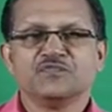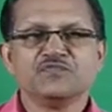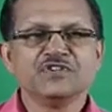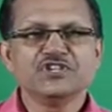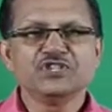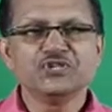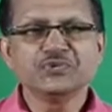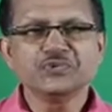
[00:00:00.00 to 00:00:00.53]
we
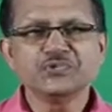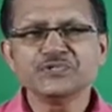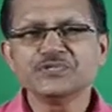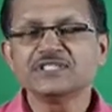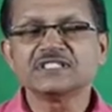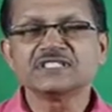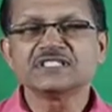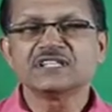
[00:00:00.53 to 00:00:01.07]

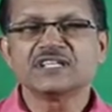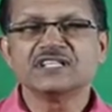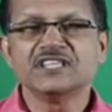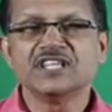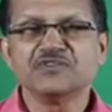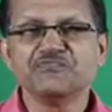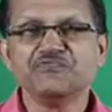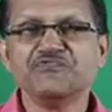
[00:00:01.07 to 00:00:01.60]
use
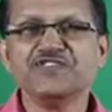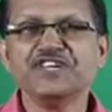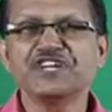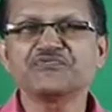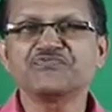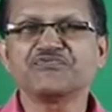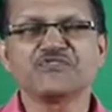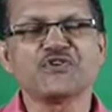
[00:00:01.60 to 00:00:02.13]
the
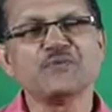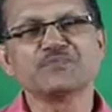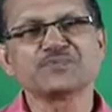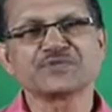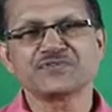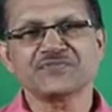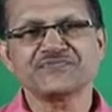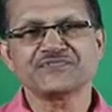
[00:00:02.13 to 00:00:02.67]
weak
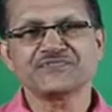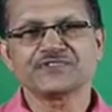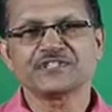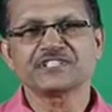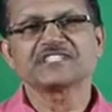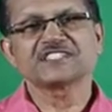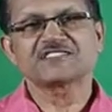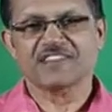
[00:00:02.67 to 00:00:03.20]
forms of
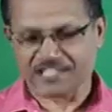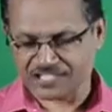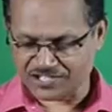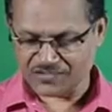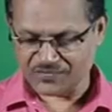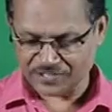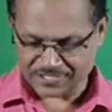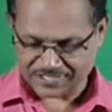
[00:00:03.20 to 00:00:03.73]

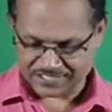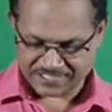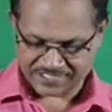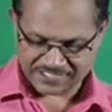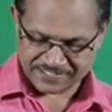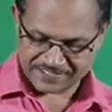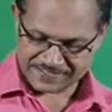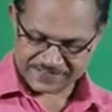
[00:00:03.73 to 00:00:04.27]
structure
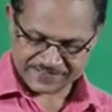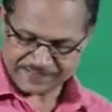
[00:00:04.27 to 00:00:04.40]
words